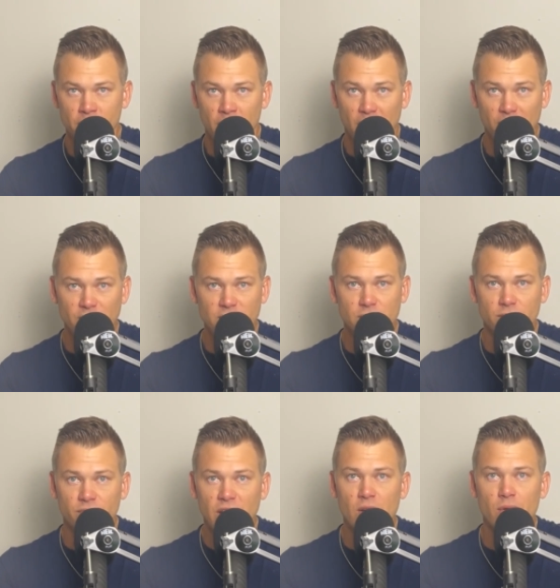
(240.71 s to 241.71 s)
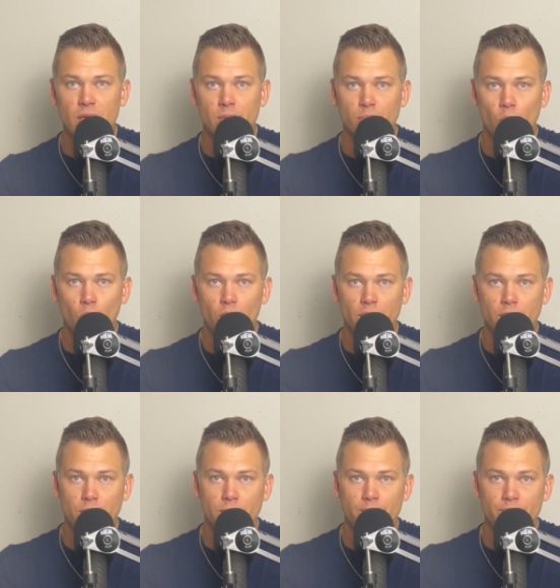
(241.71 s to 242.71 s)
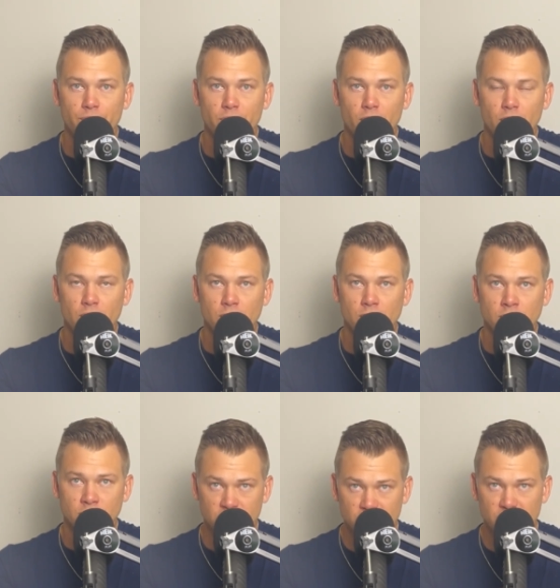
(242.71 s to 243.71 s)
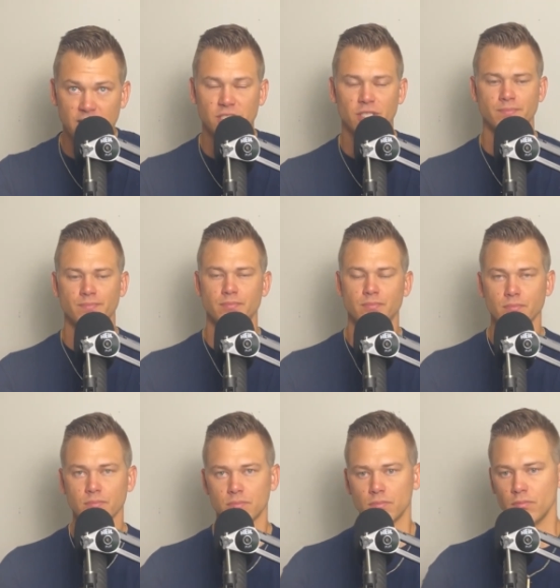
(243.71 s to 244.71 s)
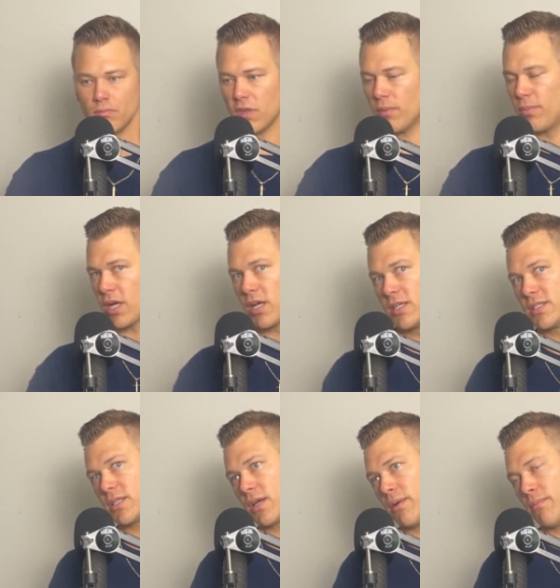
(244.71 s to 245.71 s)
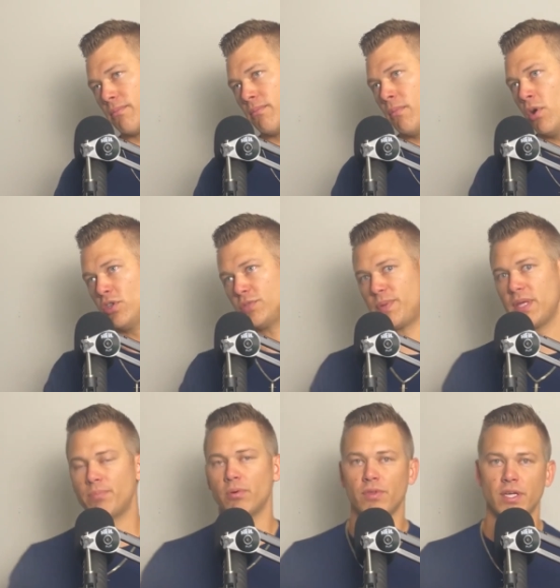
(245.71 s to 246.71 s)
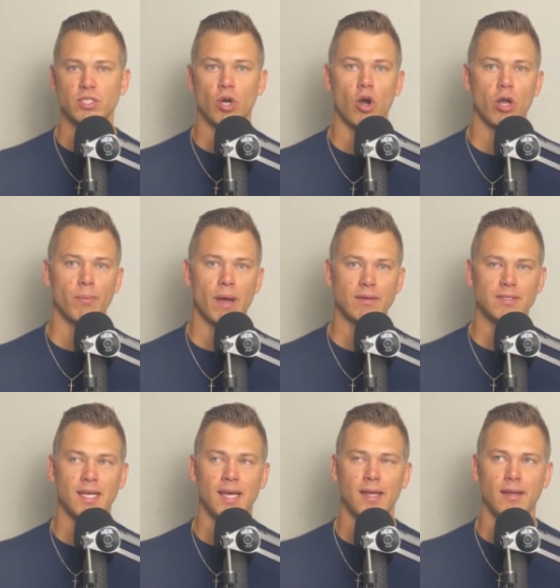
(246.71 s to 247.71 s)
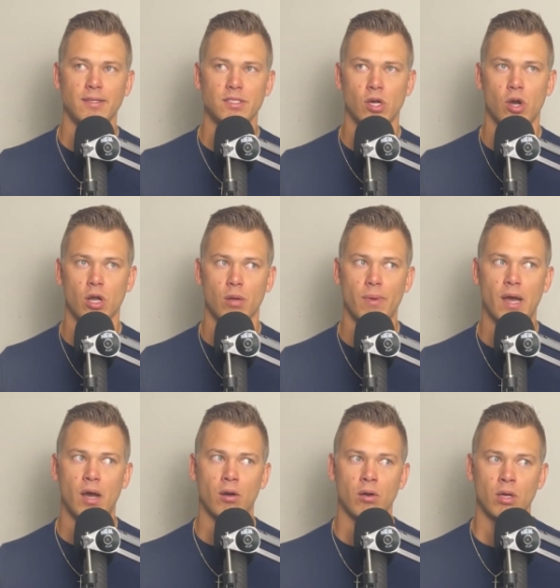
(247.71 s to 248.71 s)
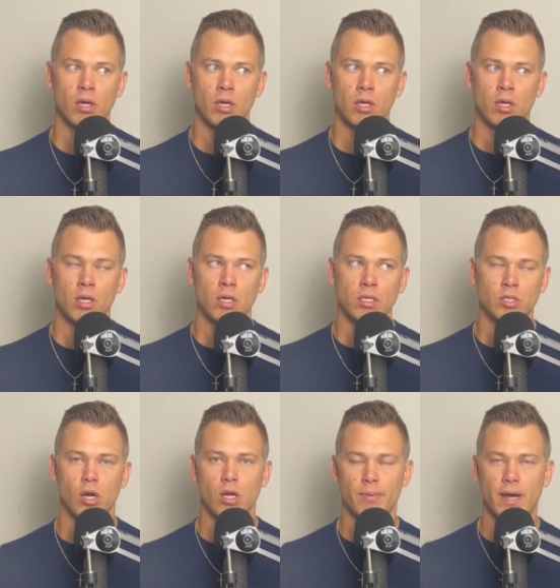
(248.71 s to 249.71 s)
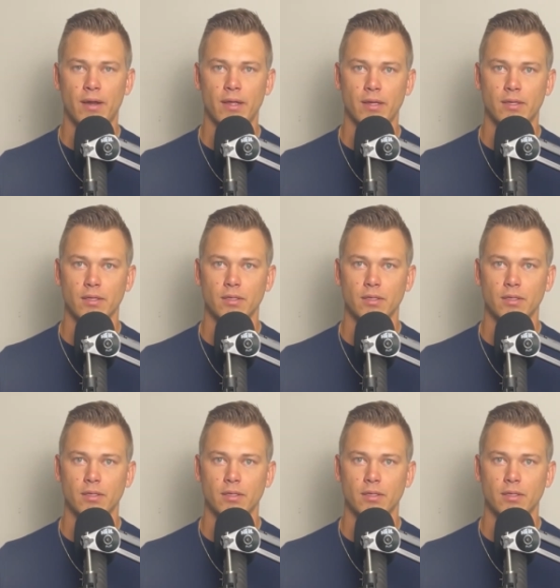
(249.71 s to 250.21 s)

I think this is a very important distinction because most people that talk about debt talk about talk about it